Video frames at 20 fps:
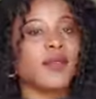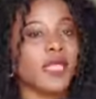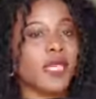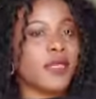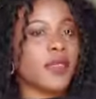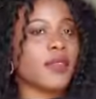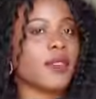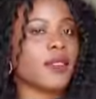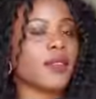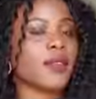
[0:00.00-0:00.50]

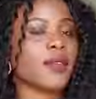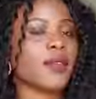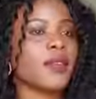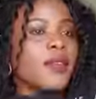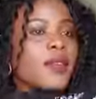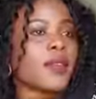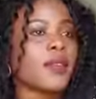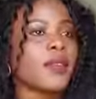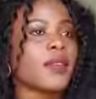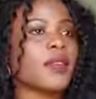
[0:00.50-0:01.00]
this
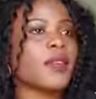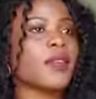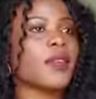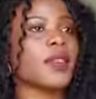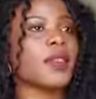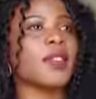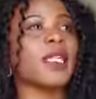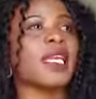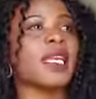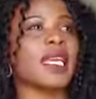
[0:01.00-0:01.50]
is
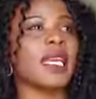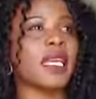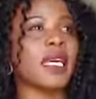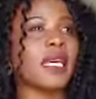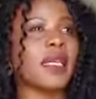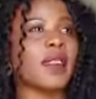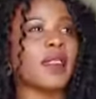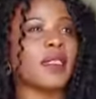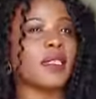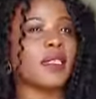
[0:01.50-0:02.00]
cool, and I
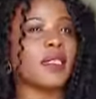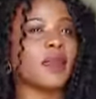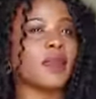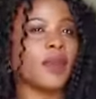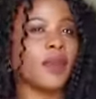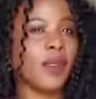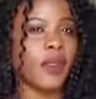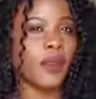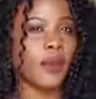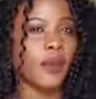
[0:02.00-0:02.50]
got this
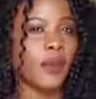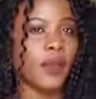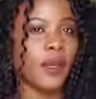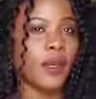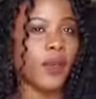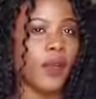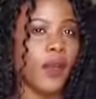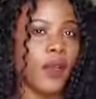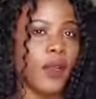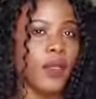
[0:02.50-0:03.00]
for $30.